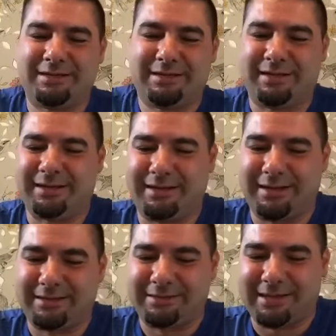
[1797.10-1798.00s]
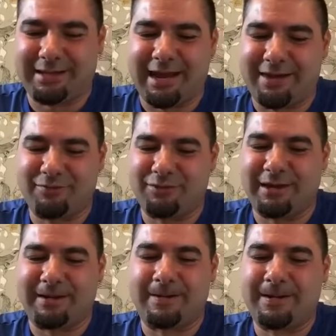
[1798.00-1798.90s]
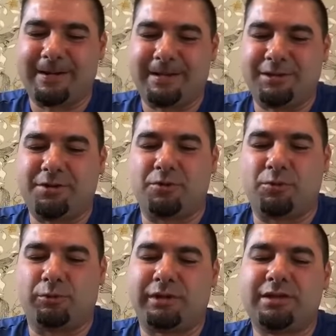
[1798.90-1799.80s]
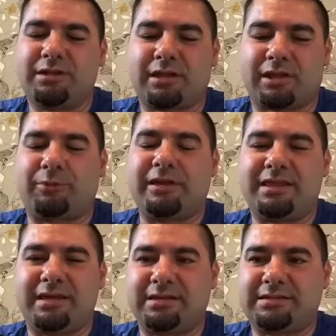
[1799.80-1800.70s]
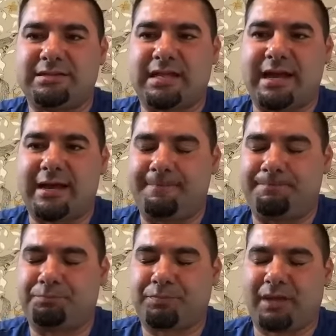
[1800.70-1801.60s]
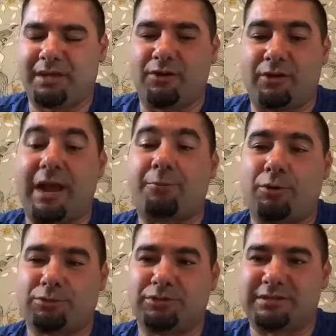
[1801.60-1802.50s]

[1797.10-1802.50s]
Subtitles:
and have you there. One of the three things that, and I wrote this